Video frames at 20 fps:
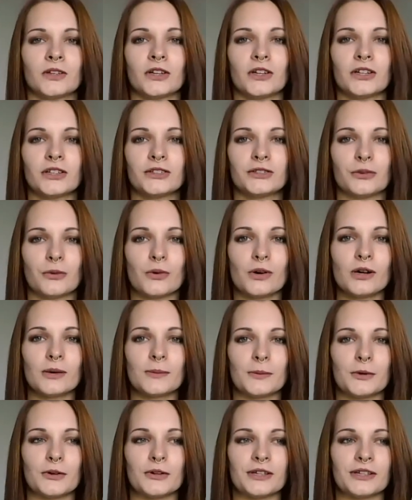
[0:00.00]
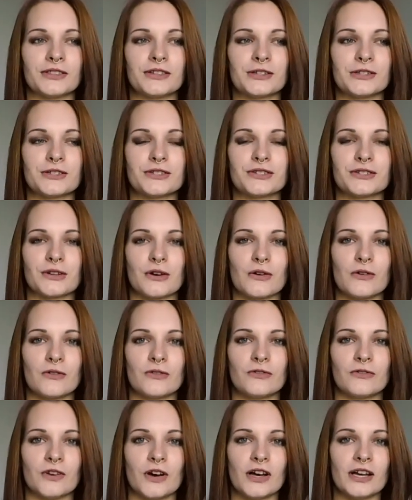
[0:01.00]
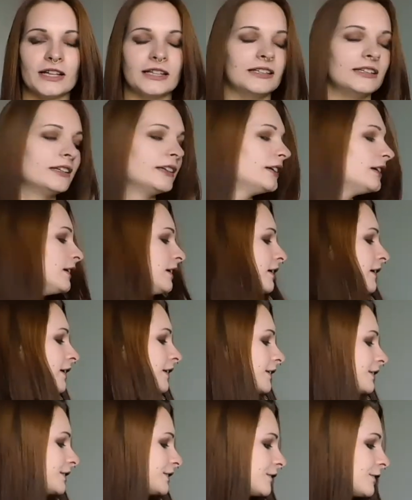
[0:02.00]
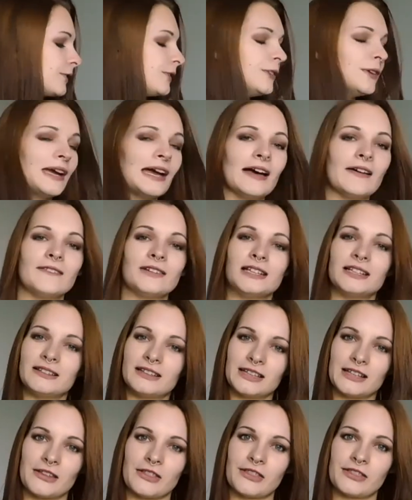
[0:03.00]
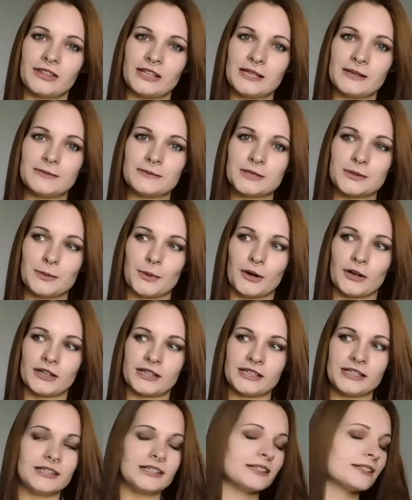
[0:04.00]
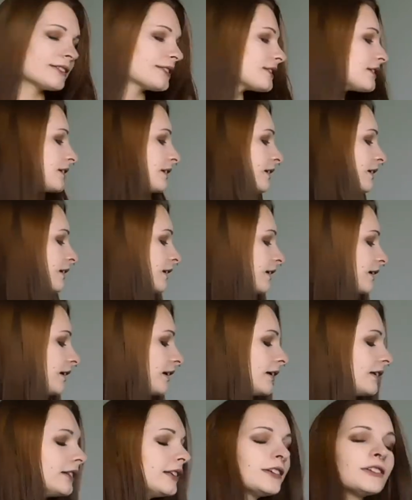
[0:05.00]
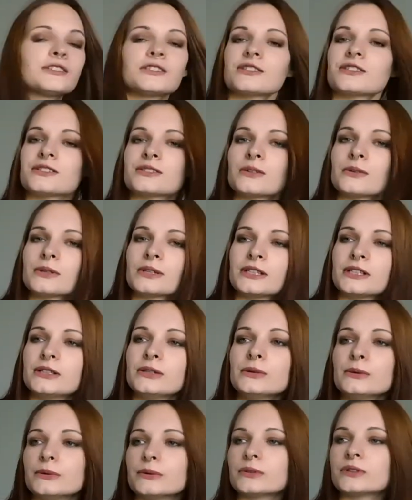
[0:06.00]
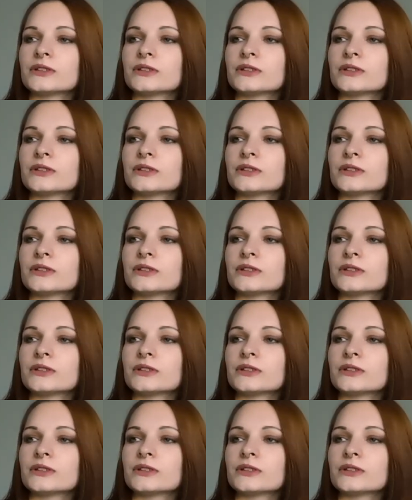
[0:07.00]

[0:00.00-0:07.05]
adorable and they're so fun. So if you have any like themed parties, they're just so cute.